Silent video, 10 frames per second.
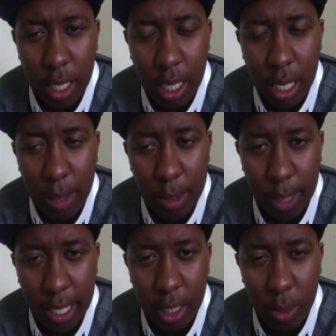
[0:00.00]
I was
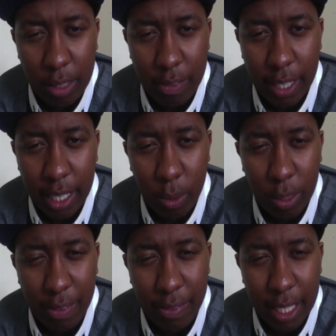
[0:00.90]
playing the Wii Fit, and
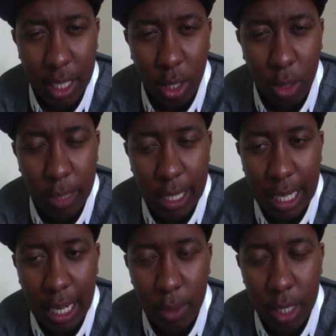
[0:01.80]
Wii Fit told me
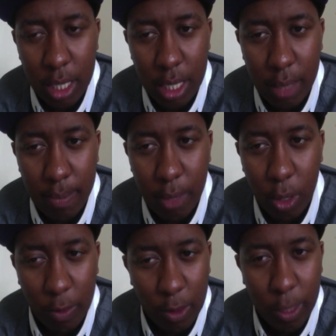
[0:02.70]
that I was
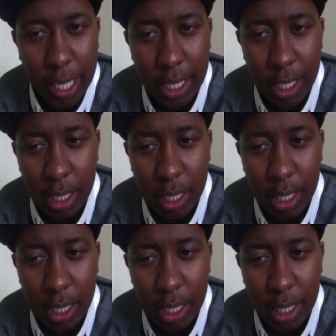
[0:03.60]
overweight.